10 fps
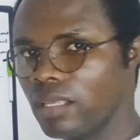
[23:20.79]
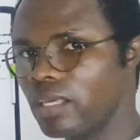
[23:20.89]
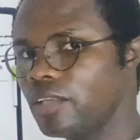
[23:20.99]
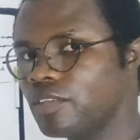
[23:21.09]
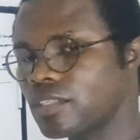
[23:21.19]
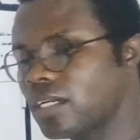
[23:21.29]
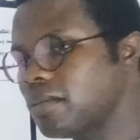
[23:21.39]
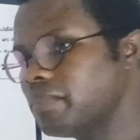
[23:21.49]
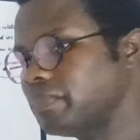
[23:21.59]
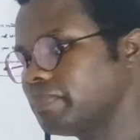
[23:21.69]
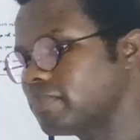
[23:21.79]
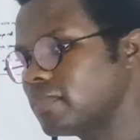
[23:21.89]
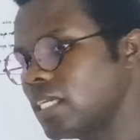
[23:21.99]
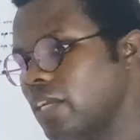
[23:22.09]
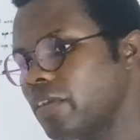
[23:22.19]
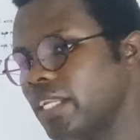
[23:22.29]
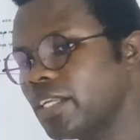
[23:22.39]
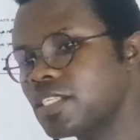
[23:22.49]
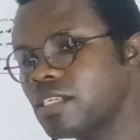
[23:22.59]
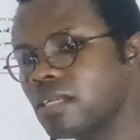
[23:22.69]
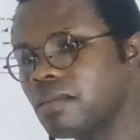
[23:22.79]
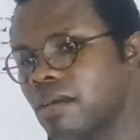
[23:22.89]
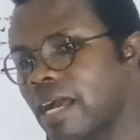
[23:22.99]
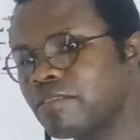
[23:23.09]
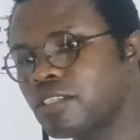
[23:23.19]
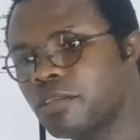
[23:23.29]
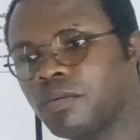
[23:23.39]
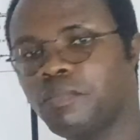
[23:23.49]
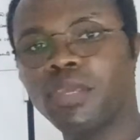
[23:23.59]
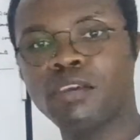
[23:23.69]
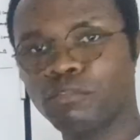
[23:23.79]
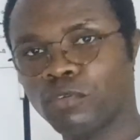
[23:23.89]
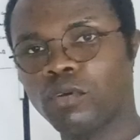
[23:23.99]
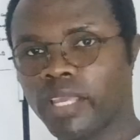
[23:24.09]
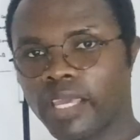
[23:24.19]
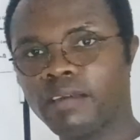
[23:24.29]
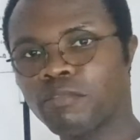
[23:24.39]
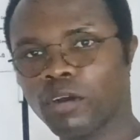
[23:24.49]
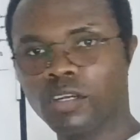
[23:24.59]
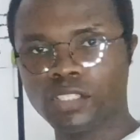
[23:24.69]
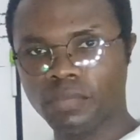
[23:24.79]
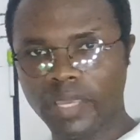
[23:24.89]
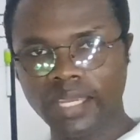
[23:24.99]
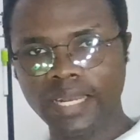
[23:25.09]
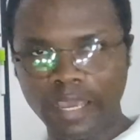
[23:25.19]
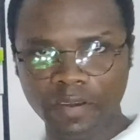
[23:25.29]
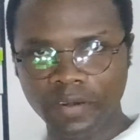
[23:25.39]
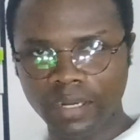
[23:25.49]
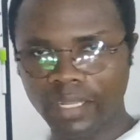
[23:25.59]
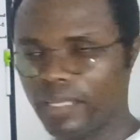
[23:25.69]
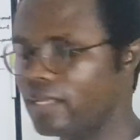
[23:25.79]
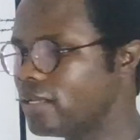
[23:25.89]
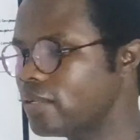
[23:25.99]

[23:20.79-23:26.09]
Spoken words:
is it really doesn't have to be a full gear for us to make it accurately.